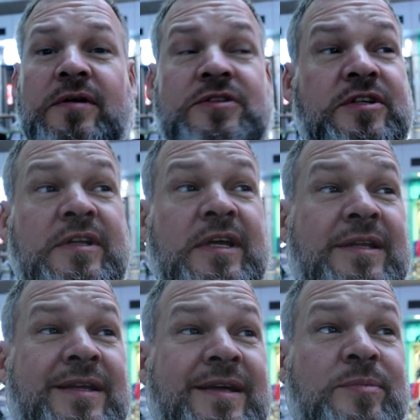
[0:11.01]
car sitting at
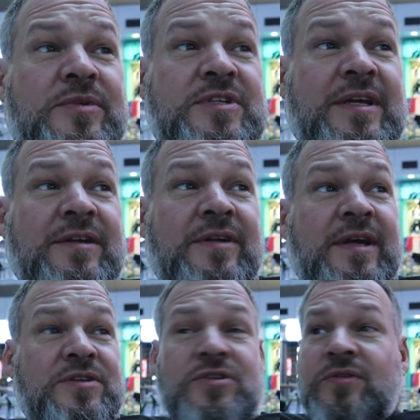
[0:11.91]
Indianapolis
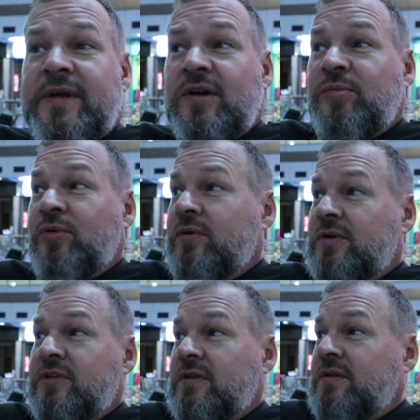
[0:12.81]
International
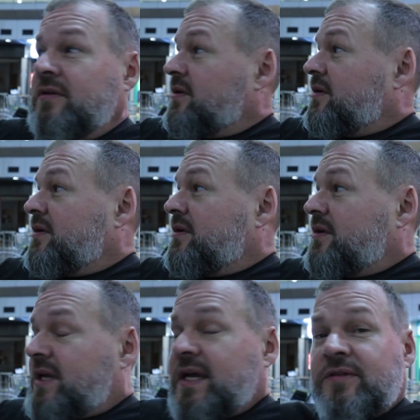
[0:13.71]
Airport
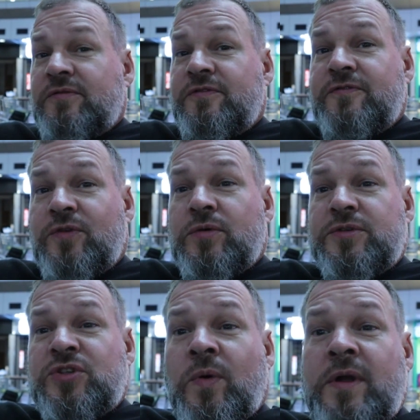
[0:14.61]
at
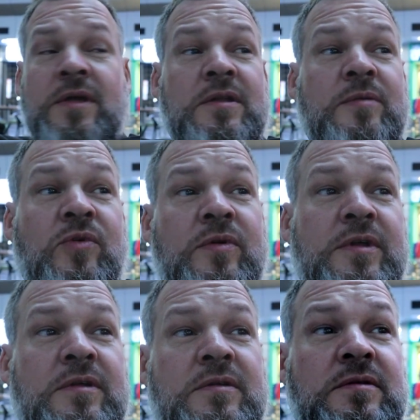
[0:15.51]
4:20 in the
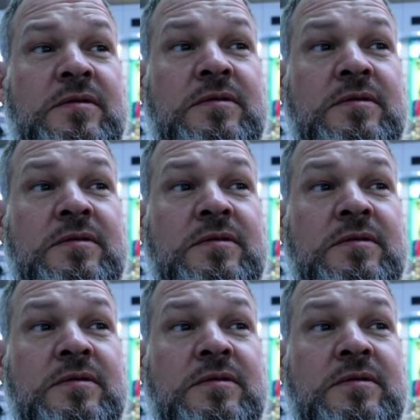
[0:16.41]
morning.